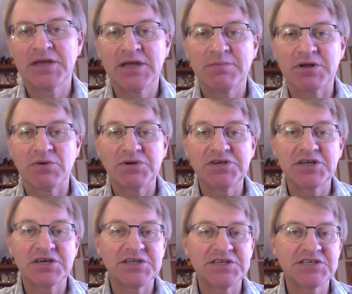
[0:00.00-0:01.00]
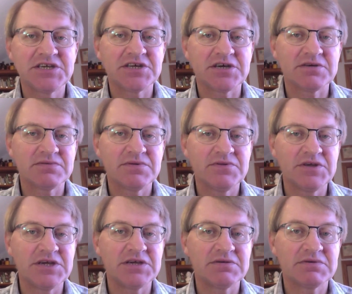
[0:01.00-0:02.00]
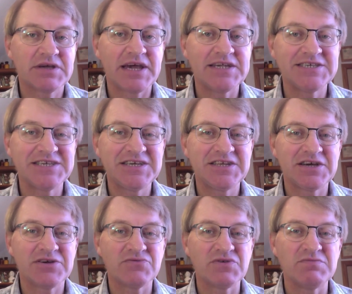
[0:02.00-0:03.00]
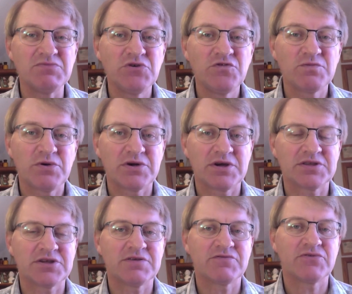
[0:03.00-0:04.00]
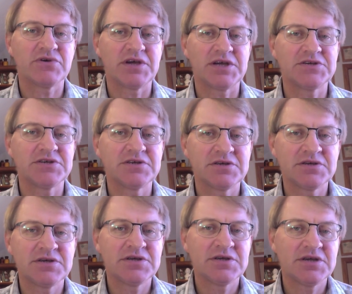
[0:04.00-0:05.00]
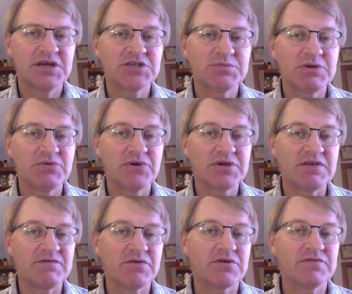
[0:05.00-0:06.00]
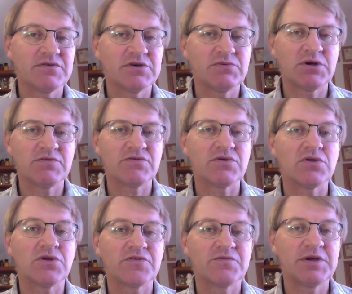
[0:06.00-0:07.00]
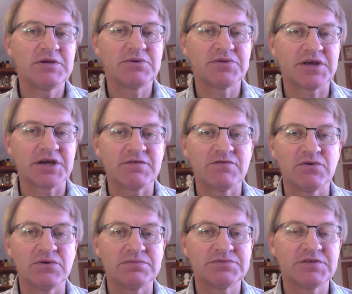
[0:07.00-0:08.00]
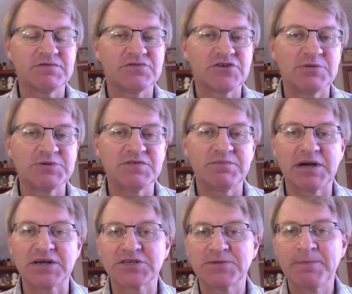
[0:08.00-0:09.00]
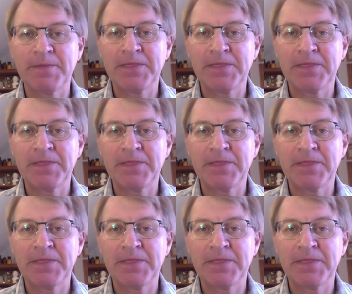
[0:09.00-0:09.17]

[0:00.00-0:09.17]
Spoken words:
But I want you to consider the CanXida Remove product that I've created. It's been working very, very well for a lot of people now for different types of bugs.